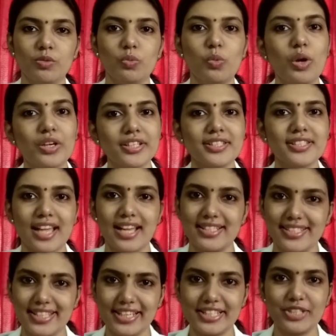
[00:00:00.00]
What is
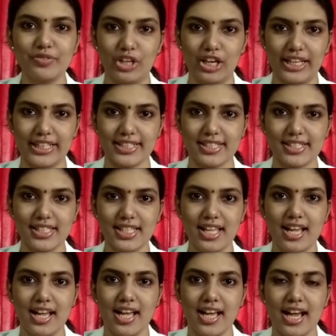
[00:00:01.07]
ulcerative colitis?
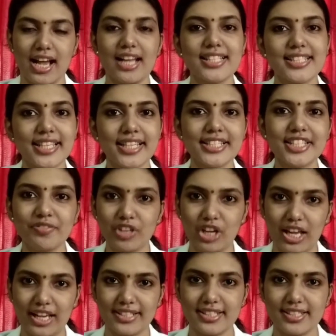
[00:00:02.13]
Ulcerative
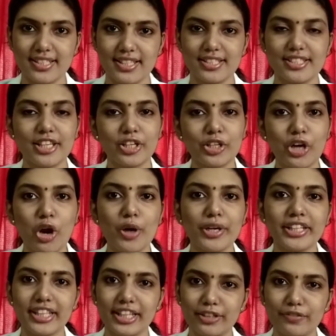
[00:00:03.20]
colitis is a
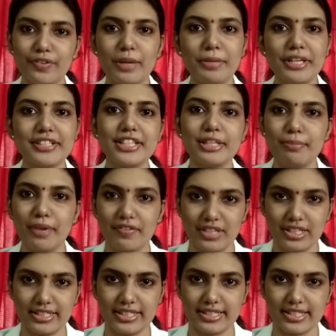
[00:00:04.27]
chronic inflammatory
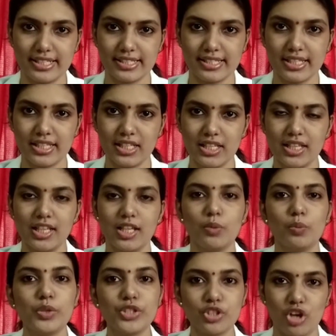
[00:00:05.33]
bowel disease
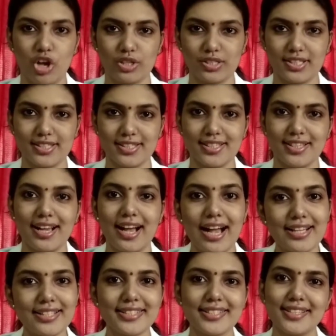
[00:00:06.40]
which causes
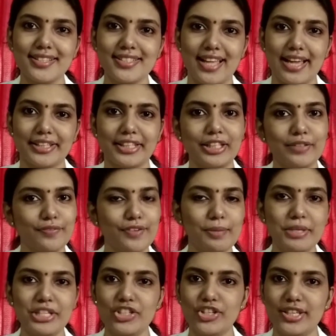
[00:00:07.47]
ulcers and
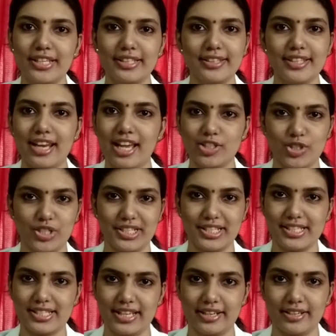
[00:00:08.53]
inflammation in the large
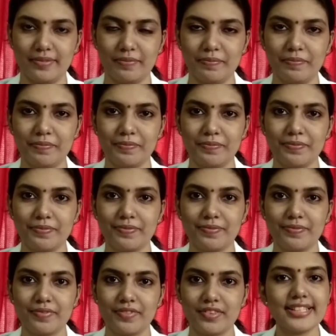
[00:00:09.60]
intestine.
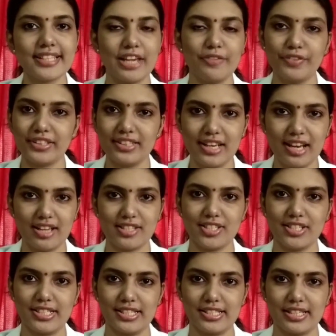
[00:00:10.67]
It affects the large
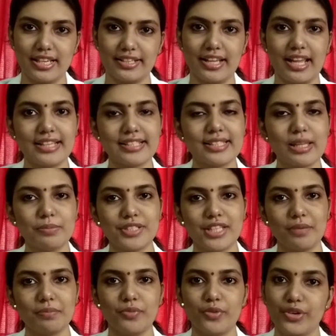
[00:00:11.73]
intestine and
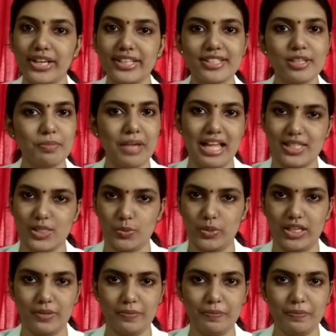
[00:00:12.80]
sometimes rectum as well.